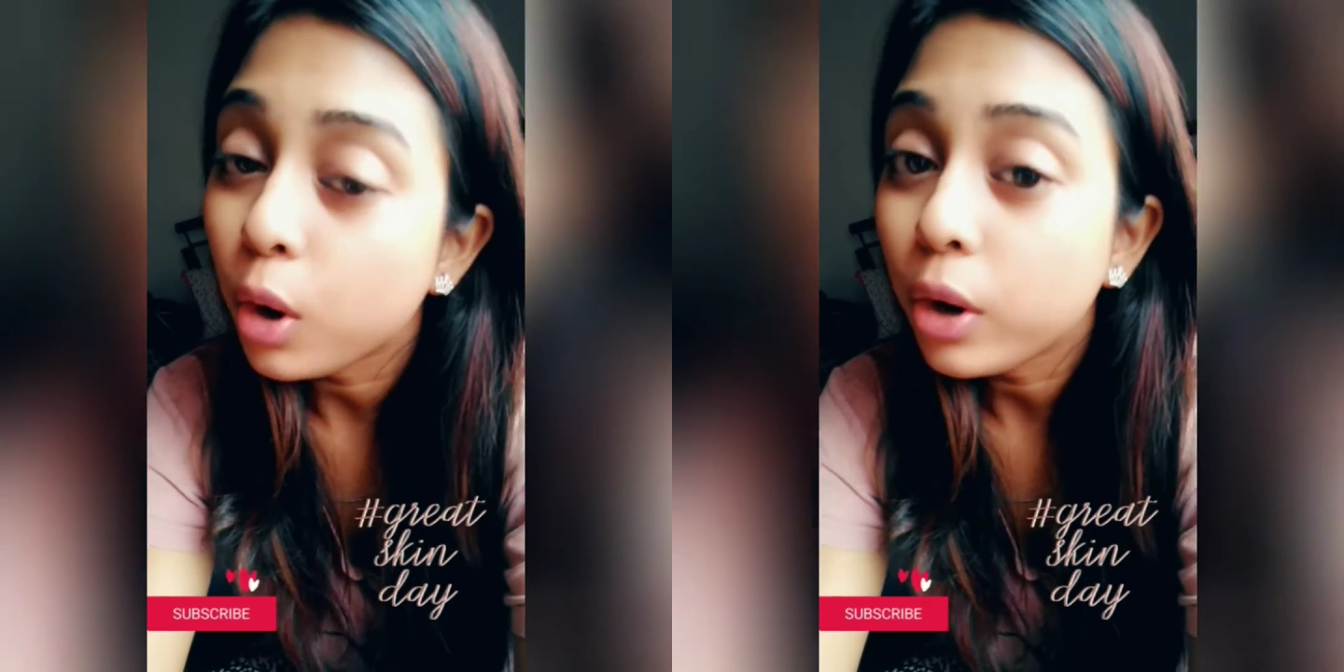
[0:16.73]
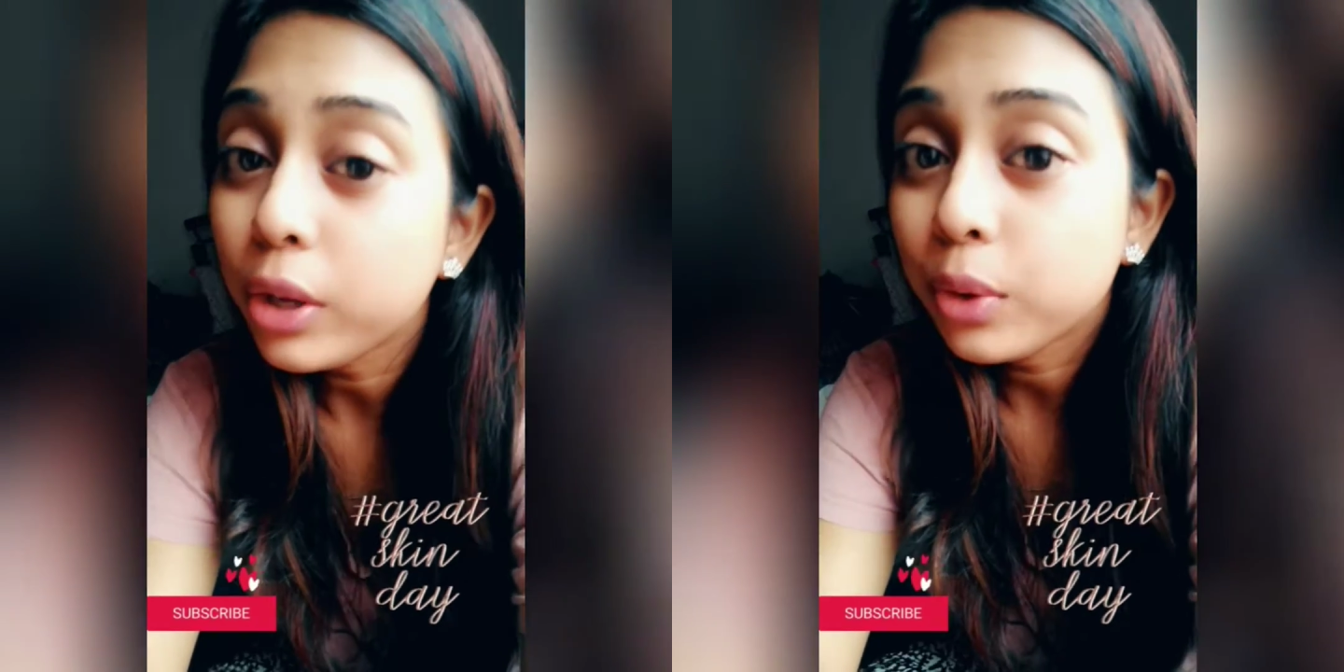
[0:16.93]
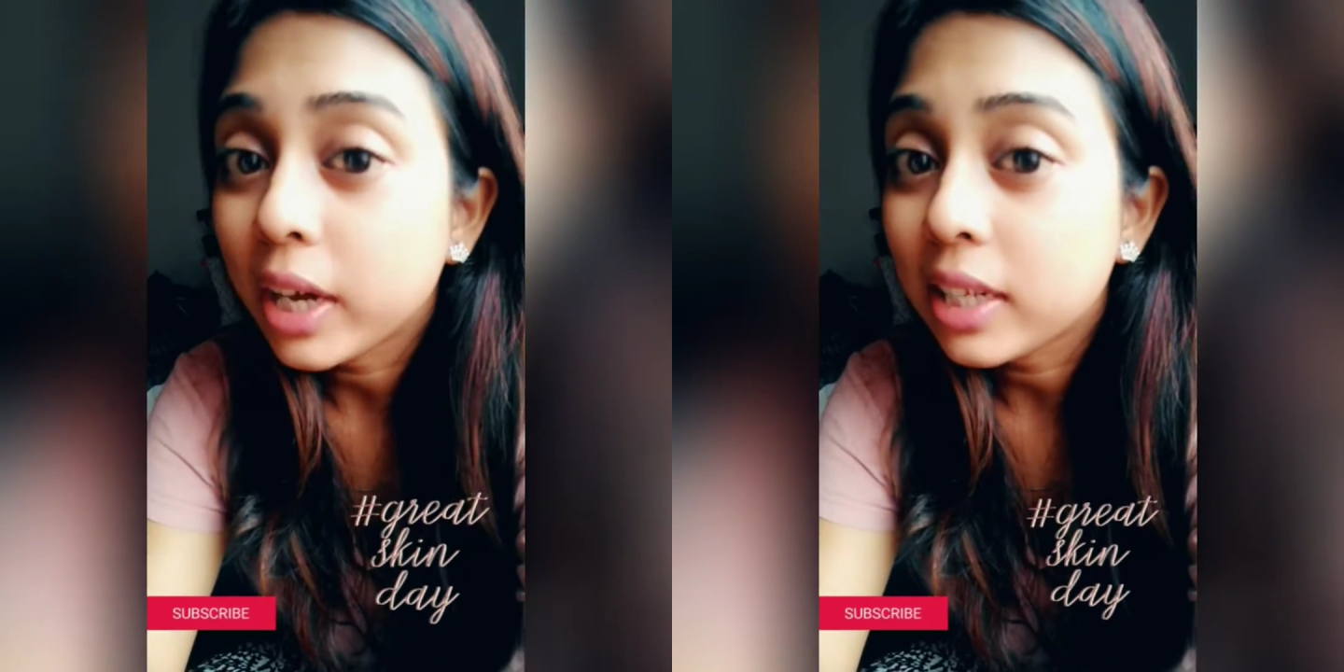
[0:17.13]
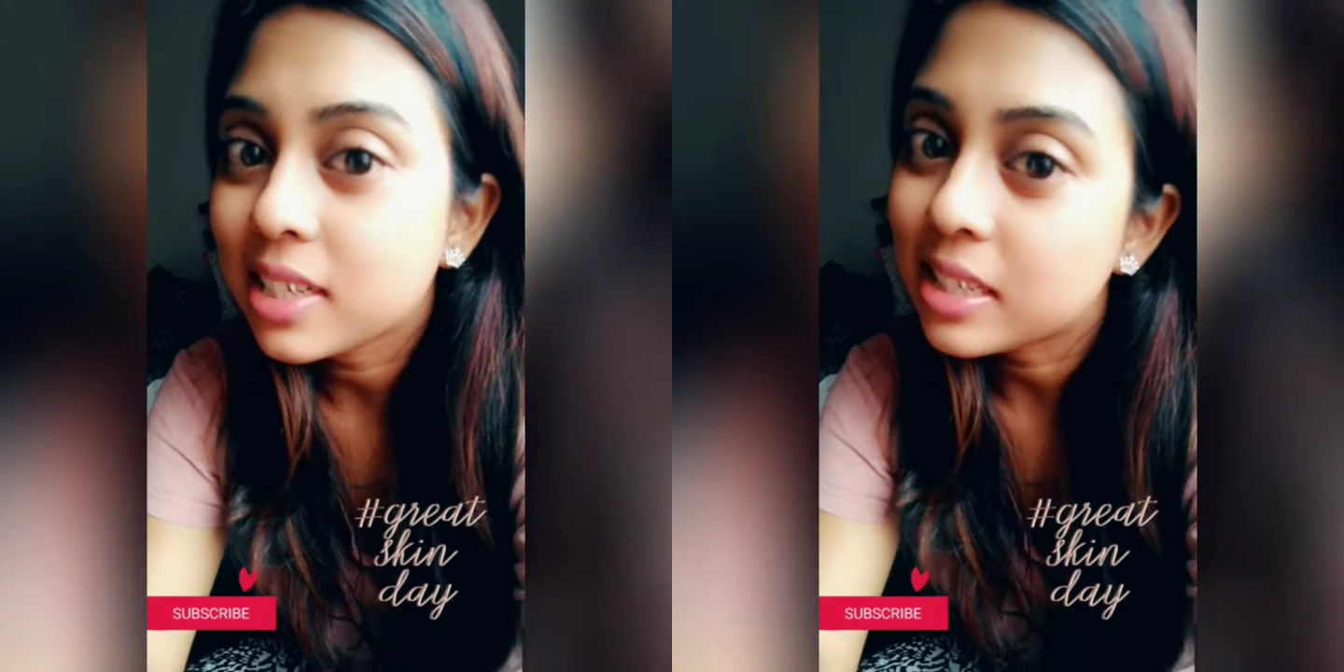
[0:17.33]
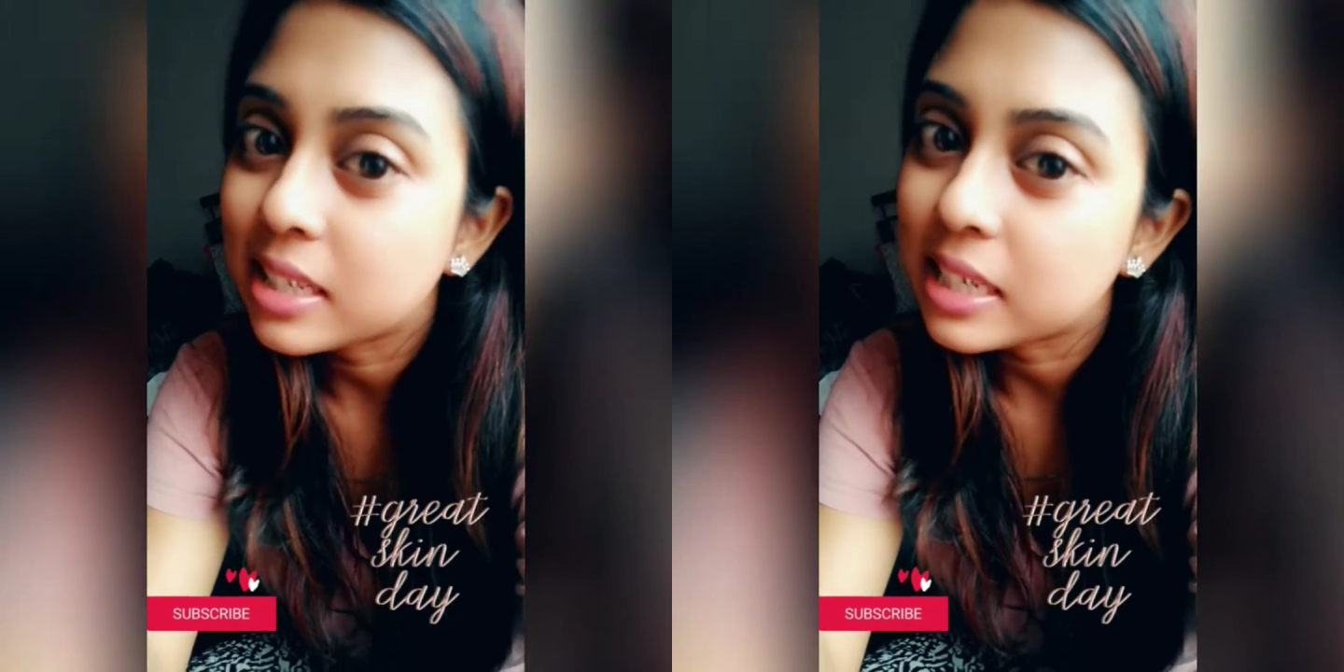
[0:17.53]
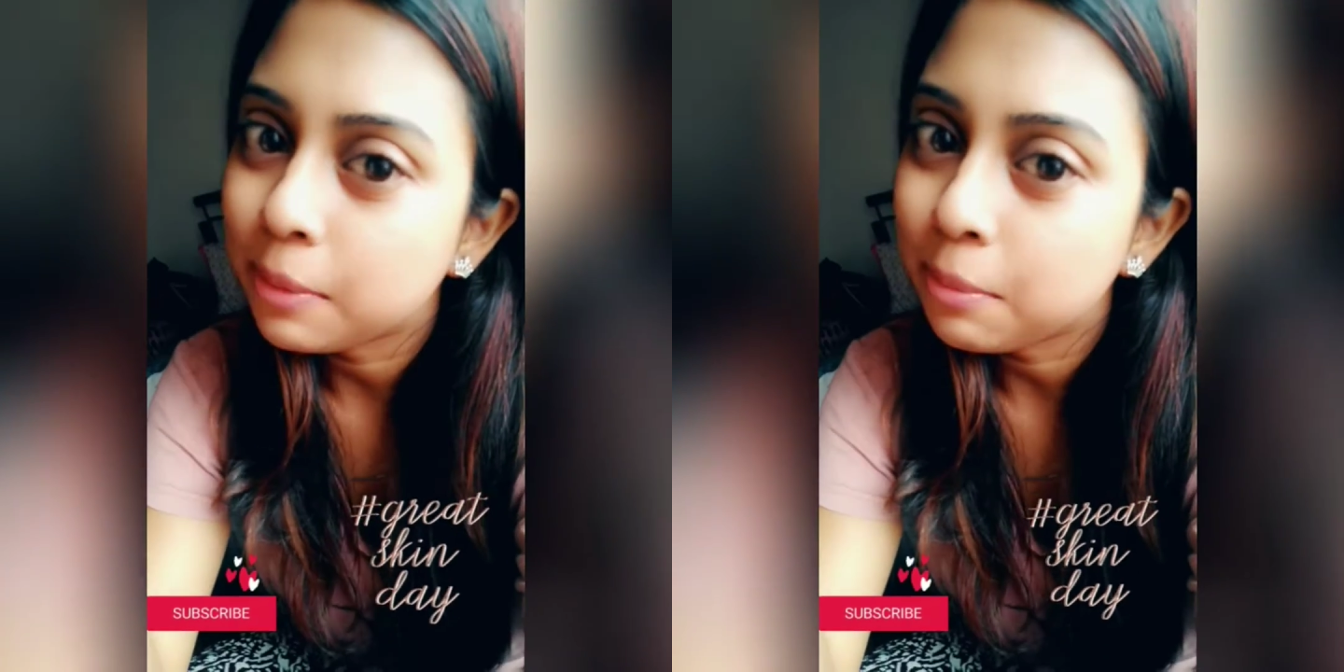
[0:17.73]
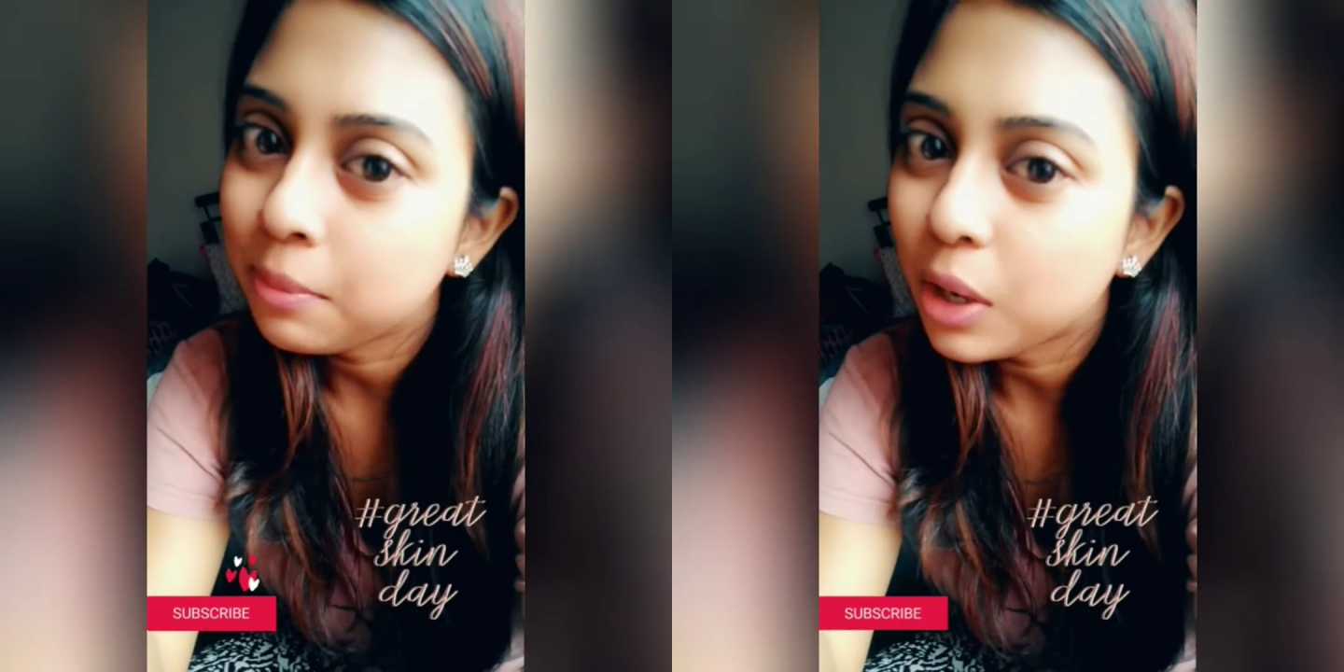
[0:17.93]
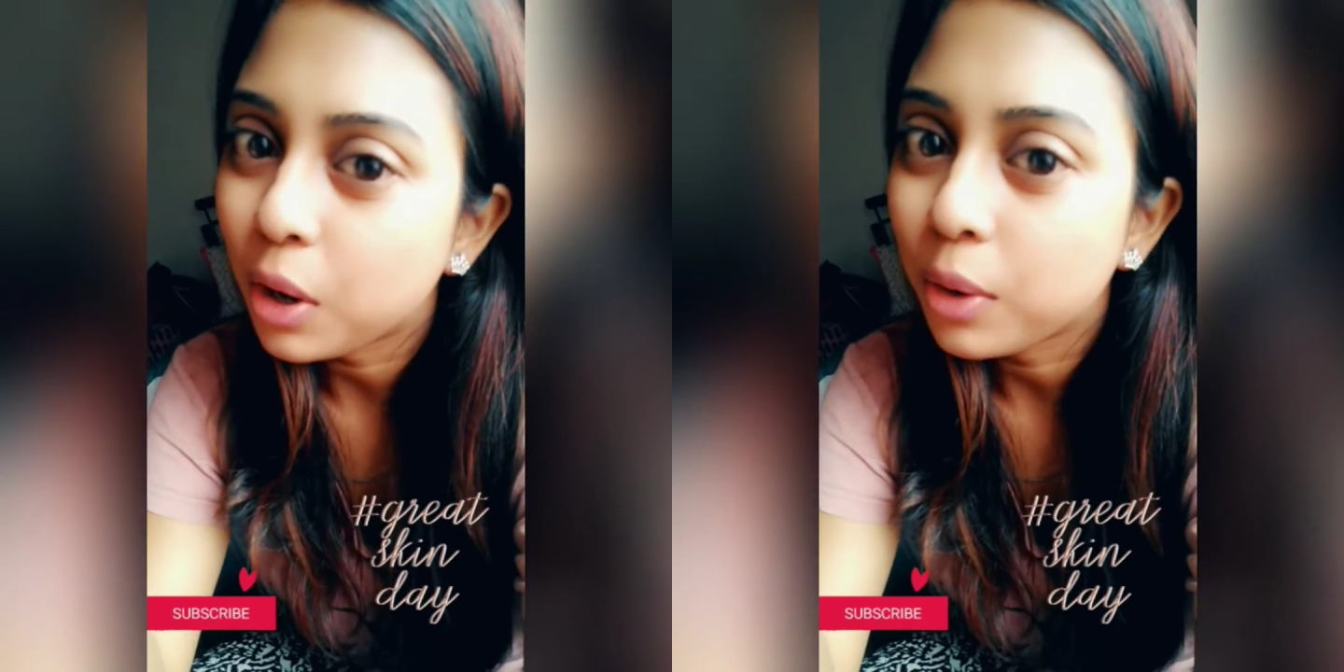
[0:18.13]
or you can just DM
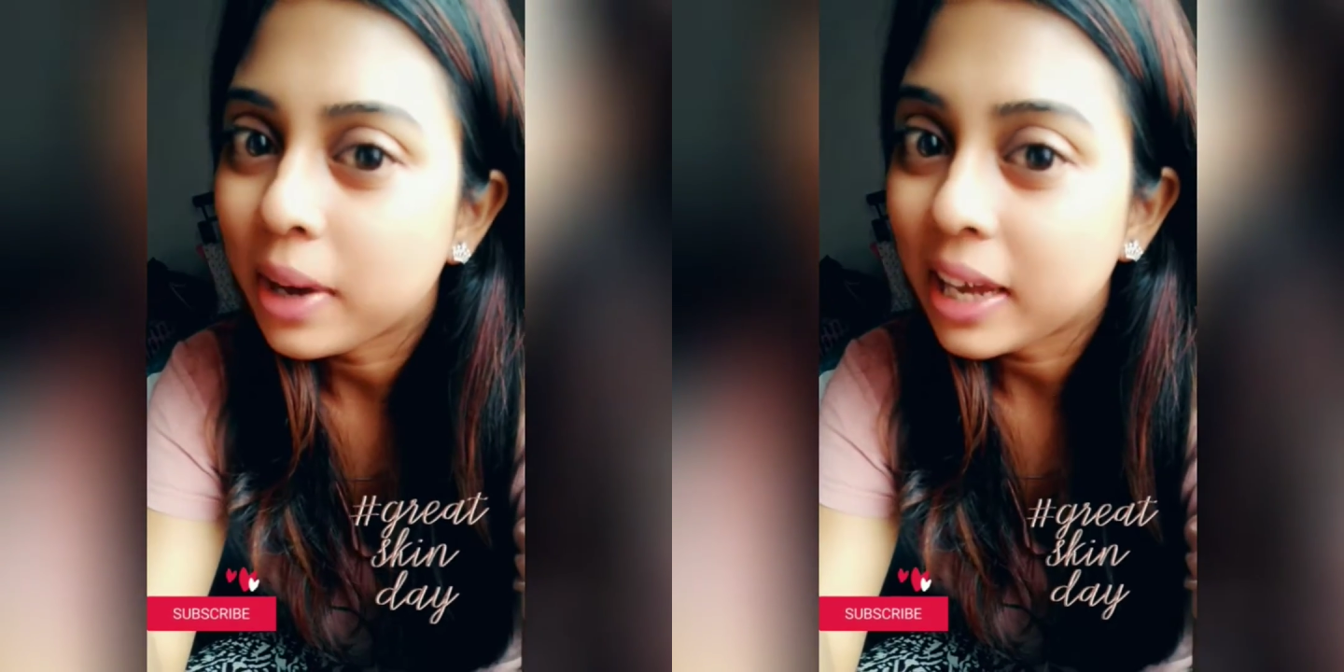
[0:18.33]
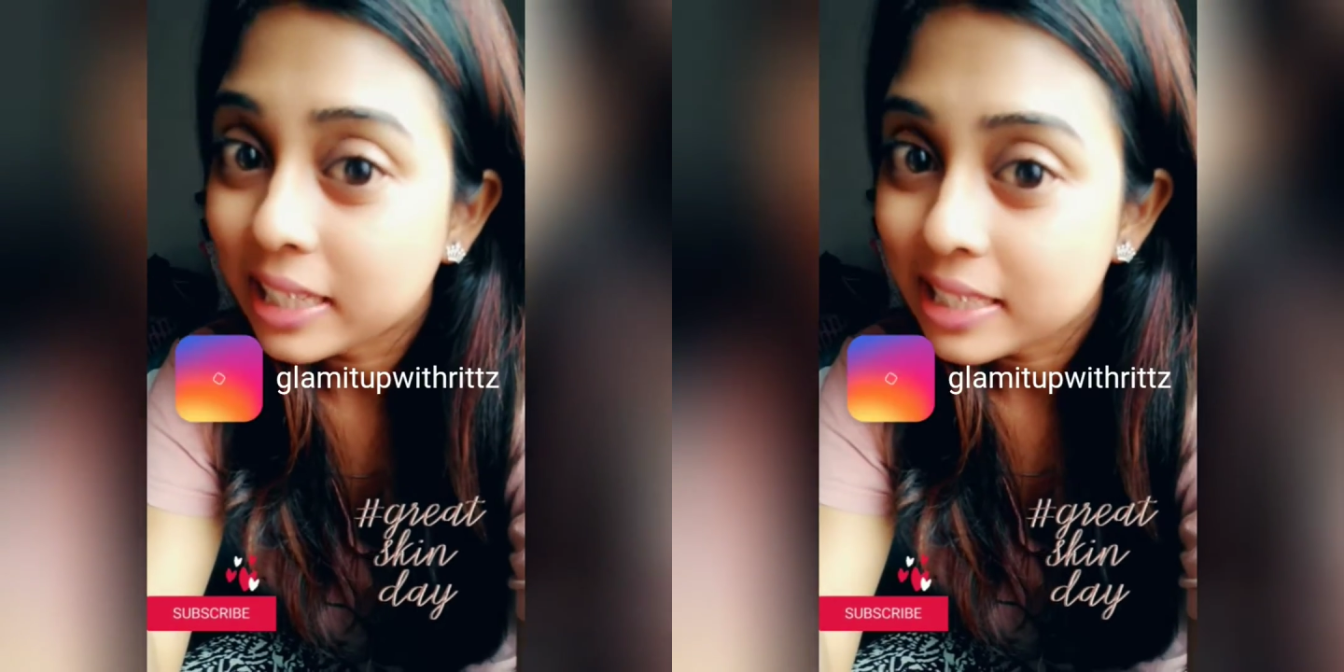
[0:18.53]
me on my